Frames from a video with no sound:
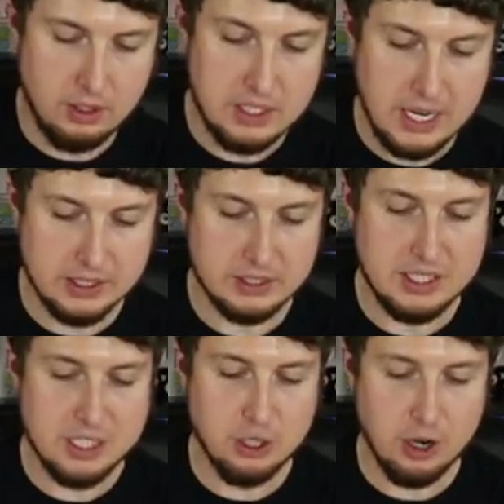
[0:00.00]
Yes,
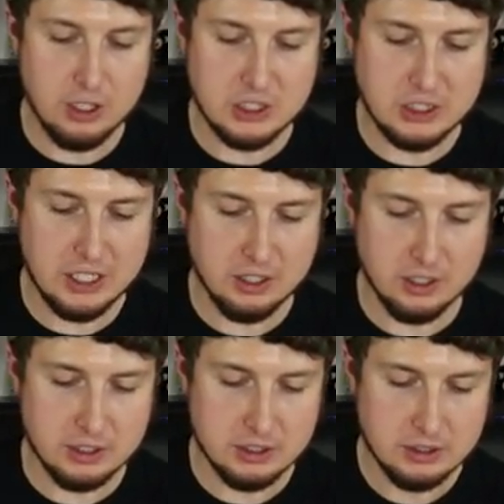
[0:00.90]
these are
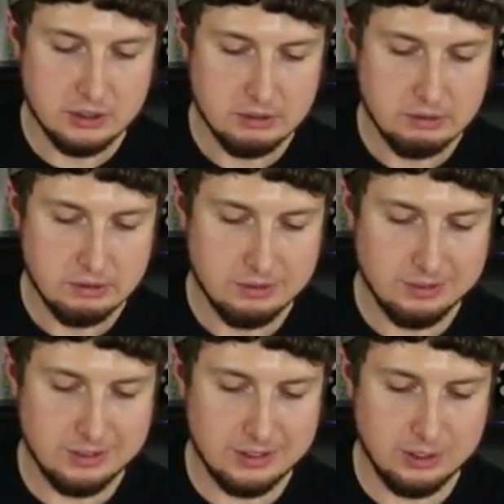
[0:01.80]
stickers.
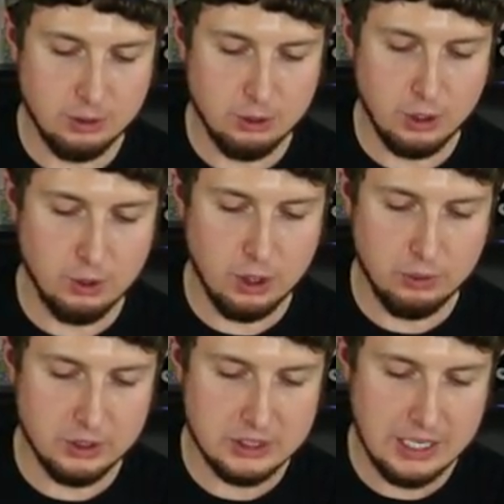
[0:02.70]

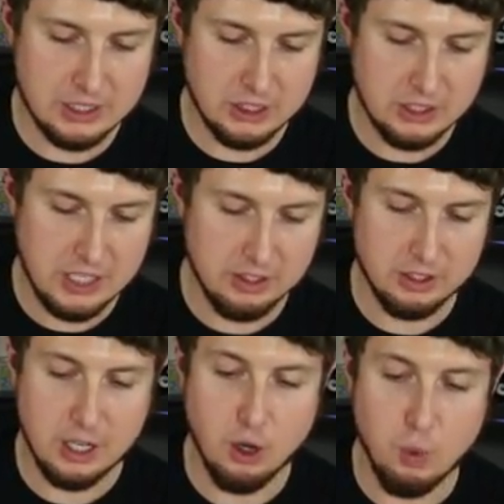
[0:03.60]
Oh, they're kind of stuck
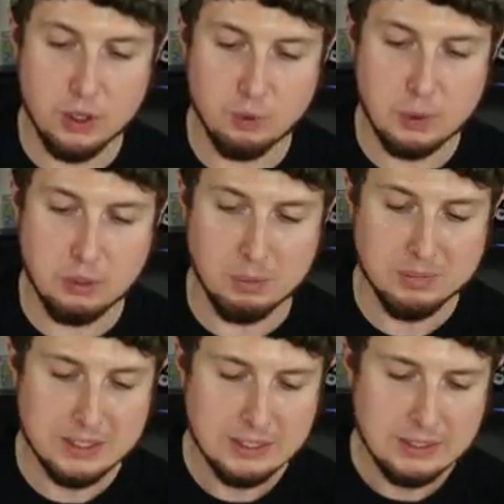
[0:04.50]
together and I don't want to rip them.